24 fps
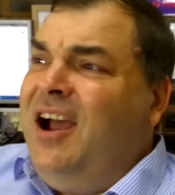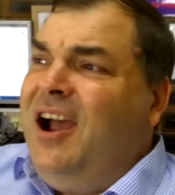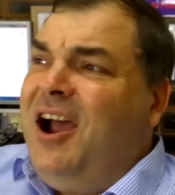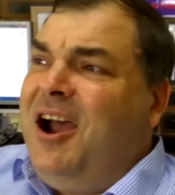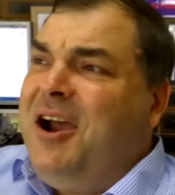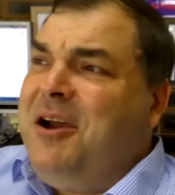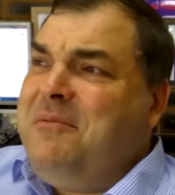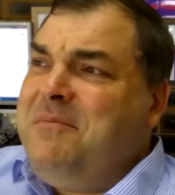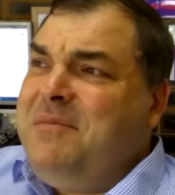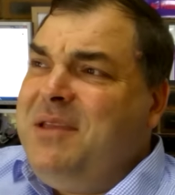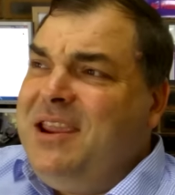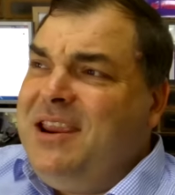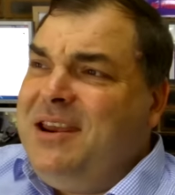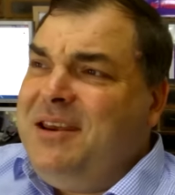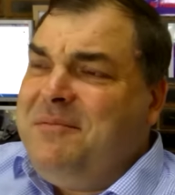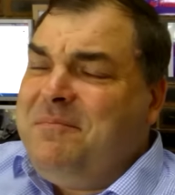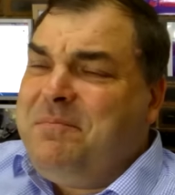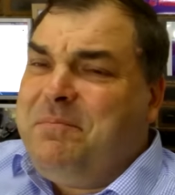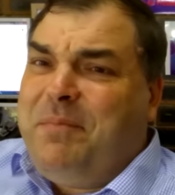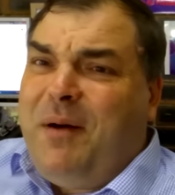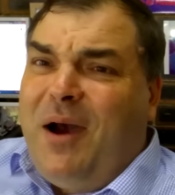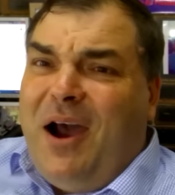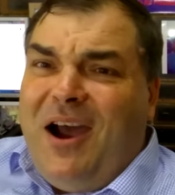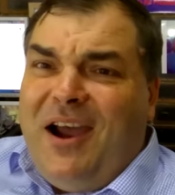I mean,
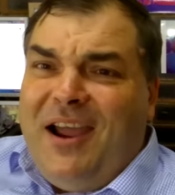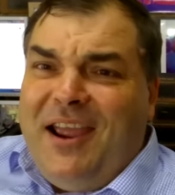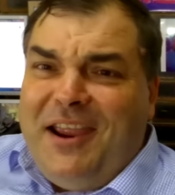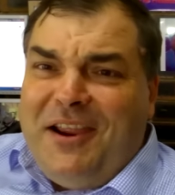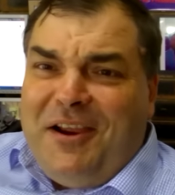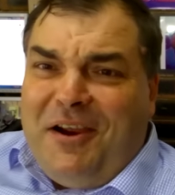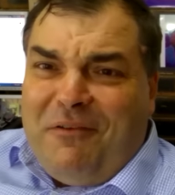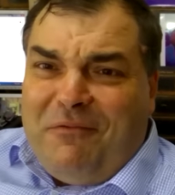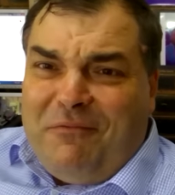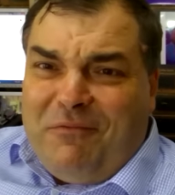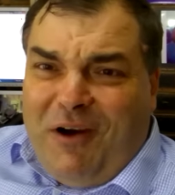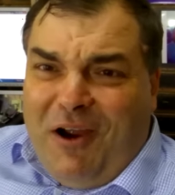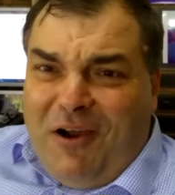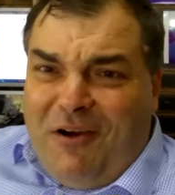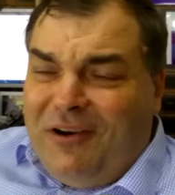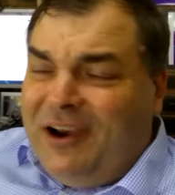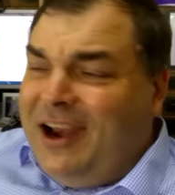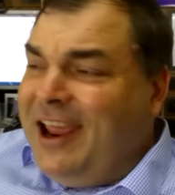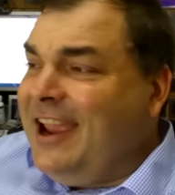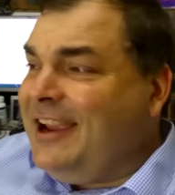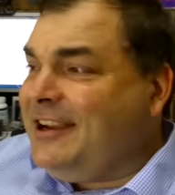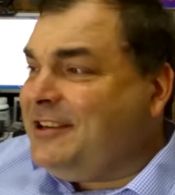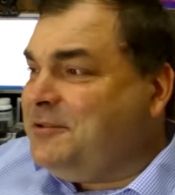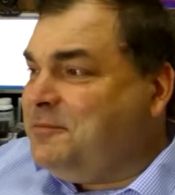buying a
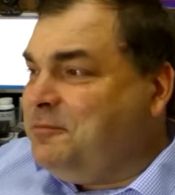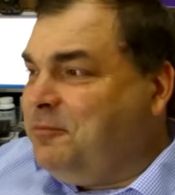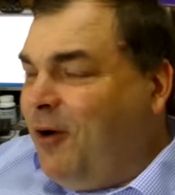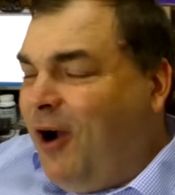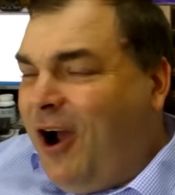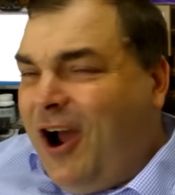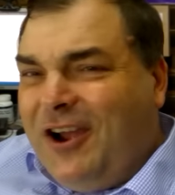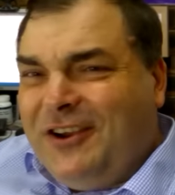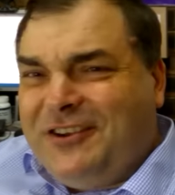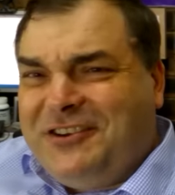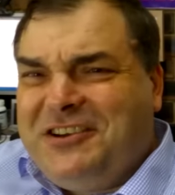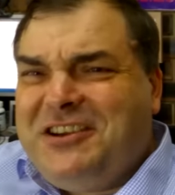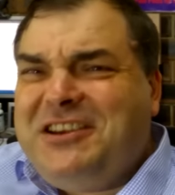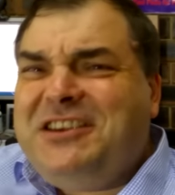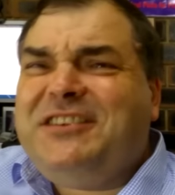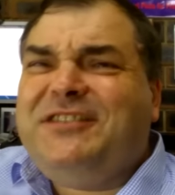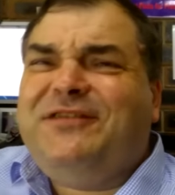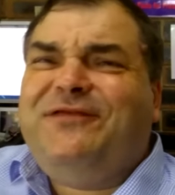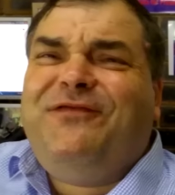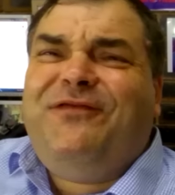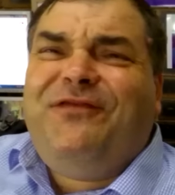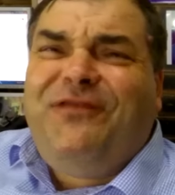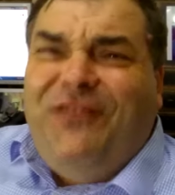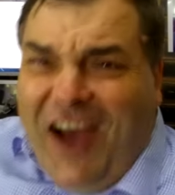Rolex watch is
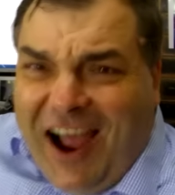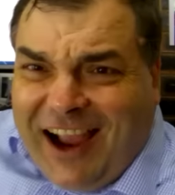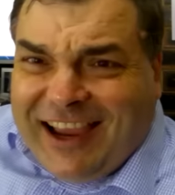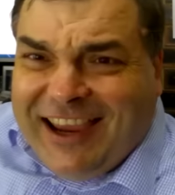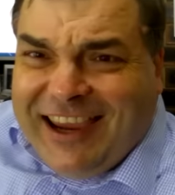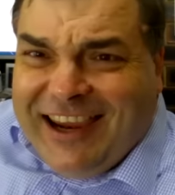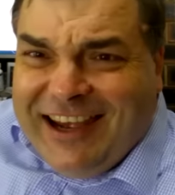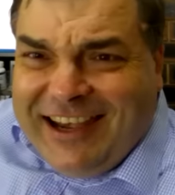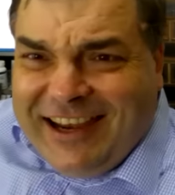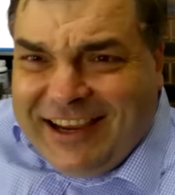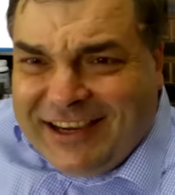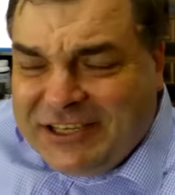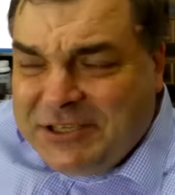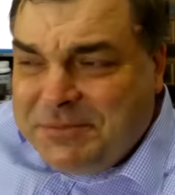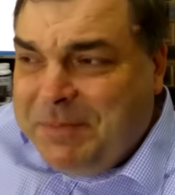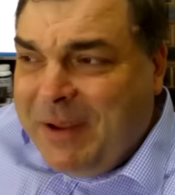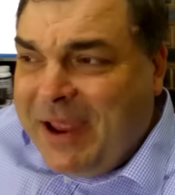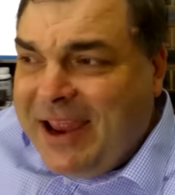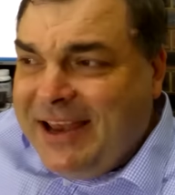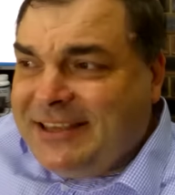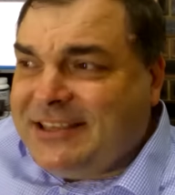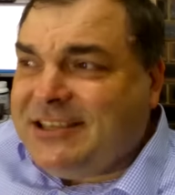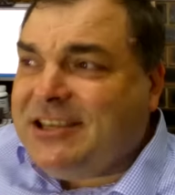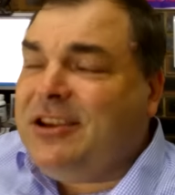fucking
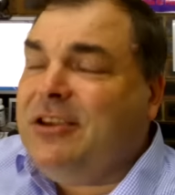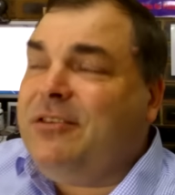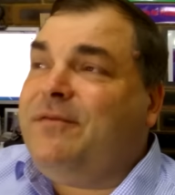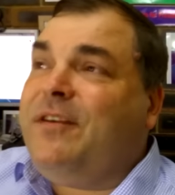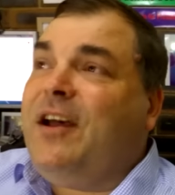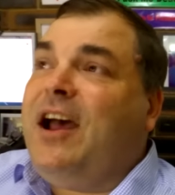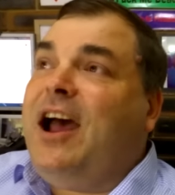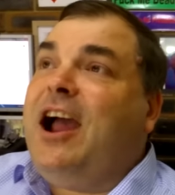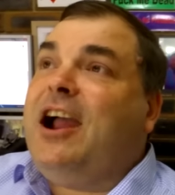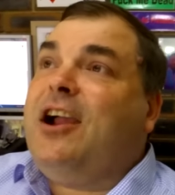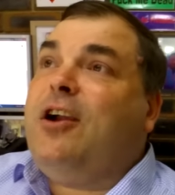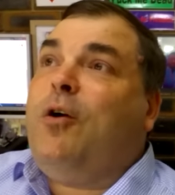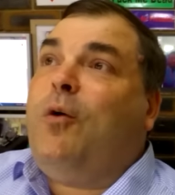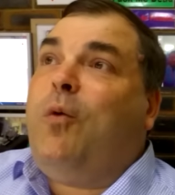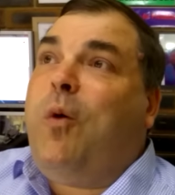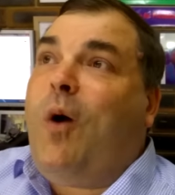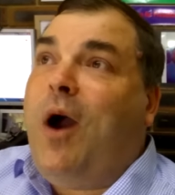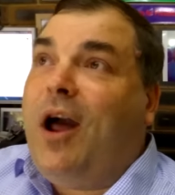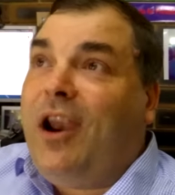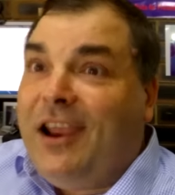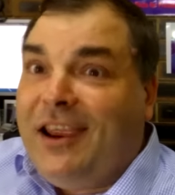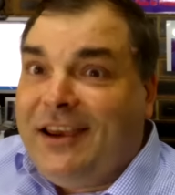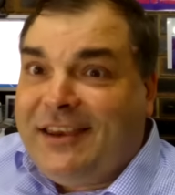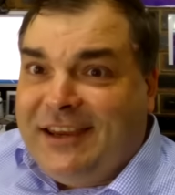expensive. A
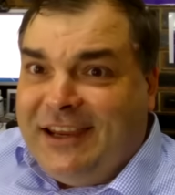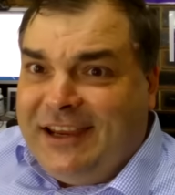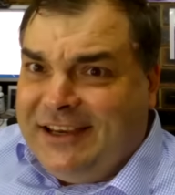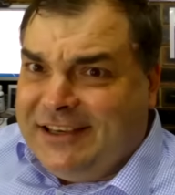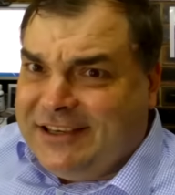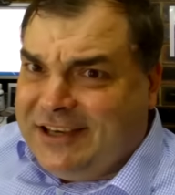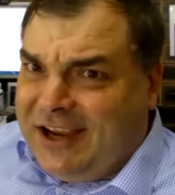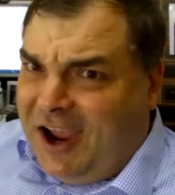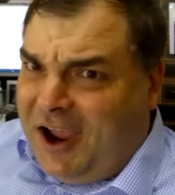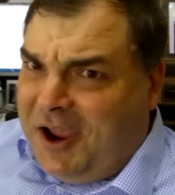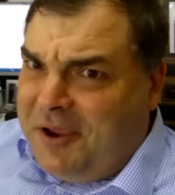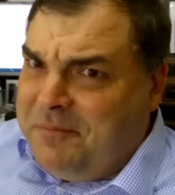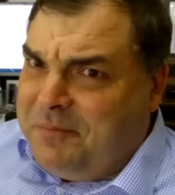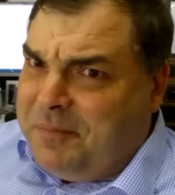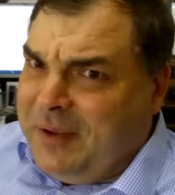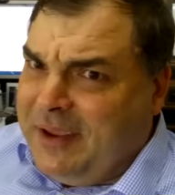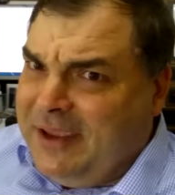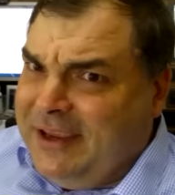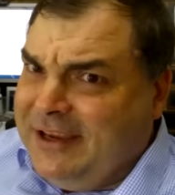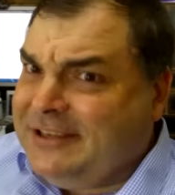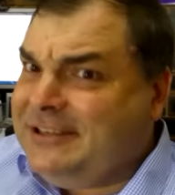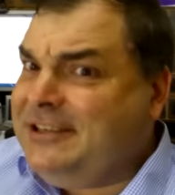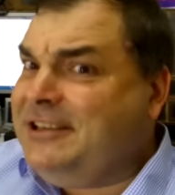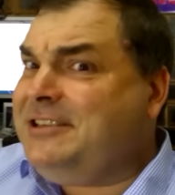quality
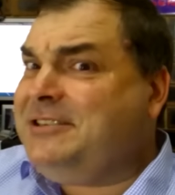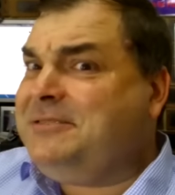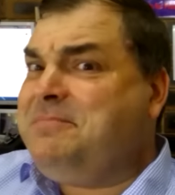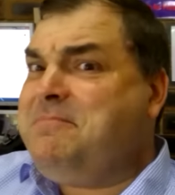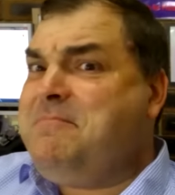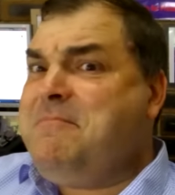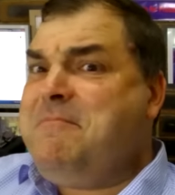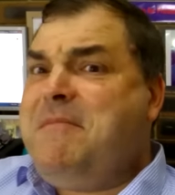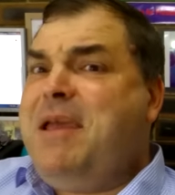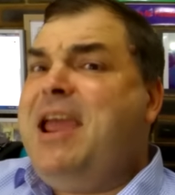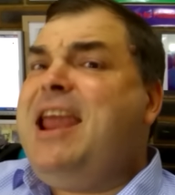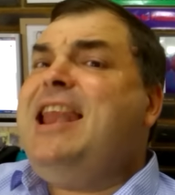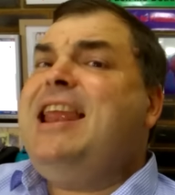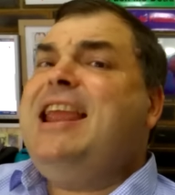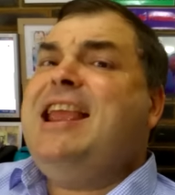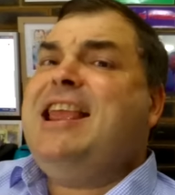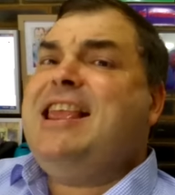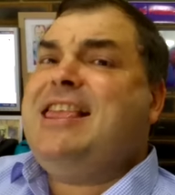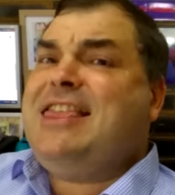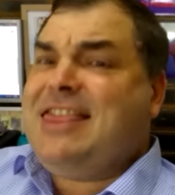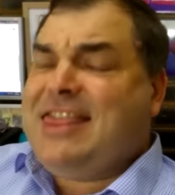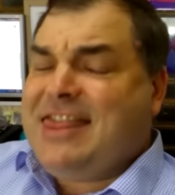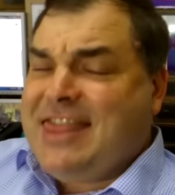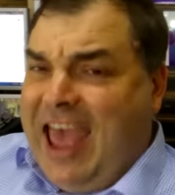timepiece is
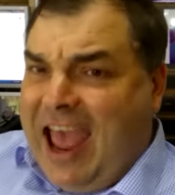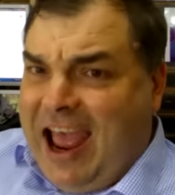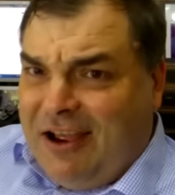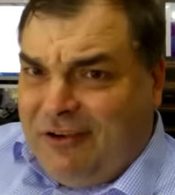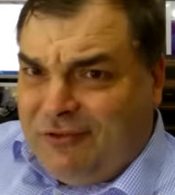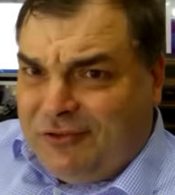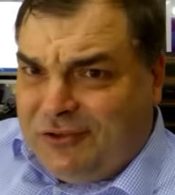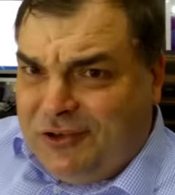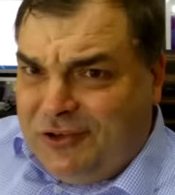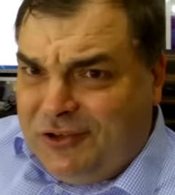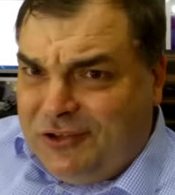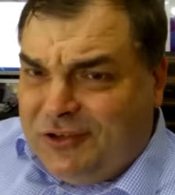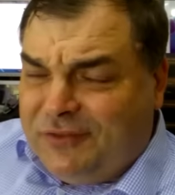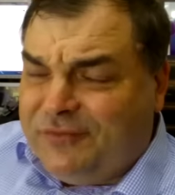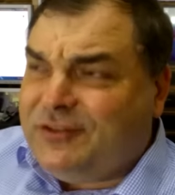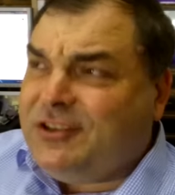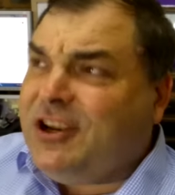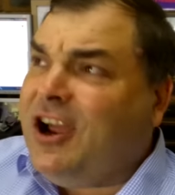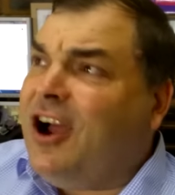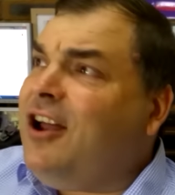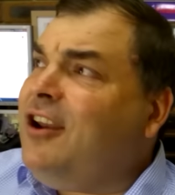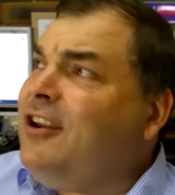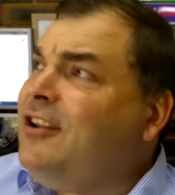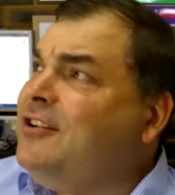many thousands of
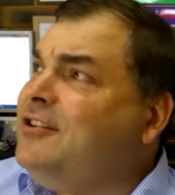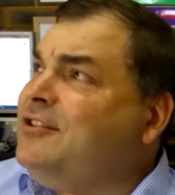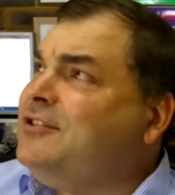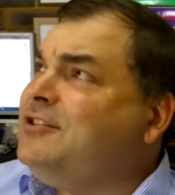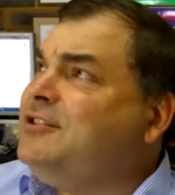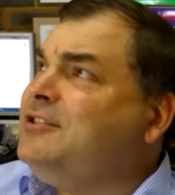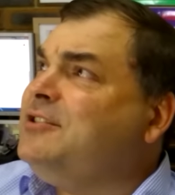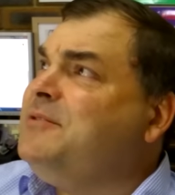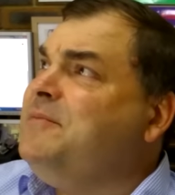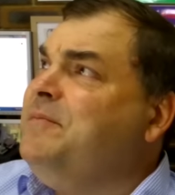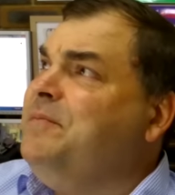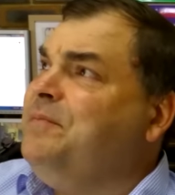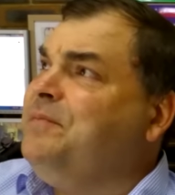dollars.